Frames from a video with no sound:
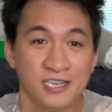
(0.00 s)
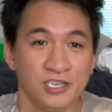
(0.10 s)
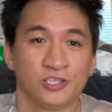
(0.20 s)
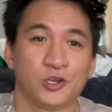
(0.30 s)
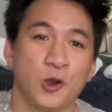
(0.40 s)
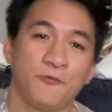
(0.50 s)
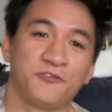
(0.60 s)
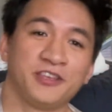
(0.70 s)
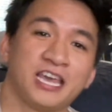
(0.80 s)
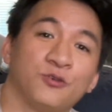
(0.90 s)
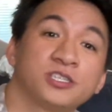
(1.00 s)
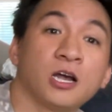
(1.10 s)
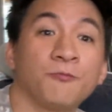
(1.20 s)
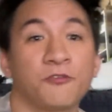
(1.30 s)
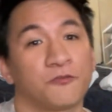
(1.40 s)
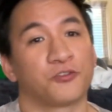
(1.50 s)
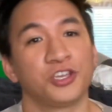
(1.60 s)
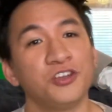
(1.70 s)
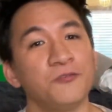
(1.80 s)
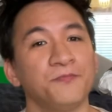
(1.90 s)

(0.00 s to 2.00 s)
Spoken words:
So hopefully that was helpful for you.